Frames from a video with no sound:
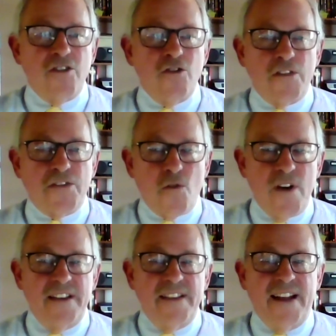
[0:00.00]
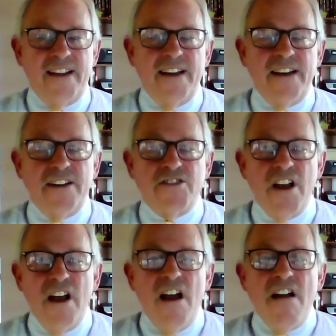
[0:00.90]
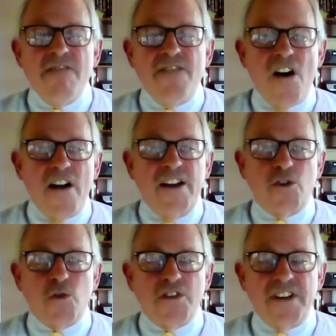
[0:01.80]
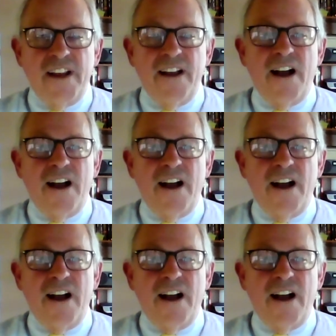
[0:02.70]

North Korea that is very interesting.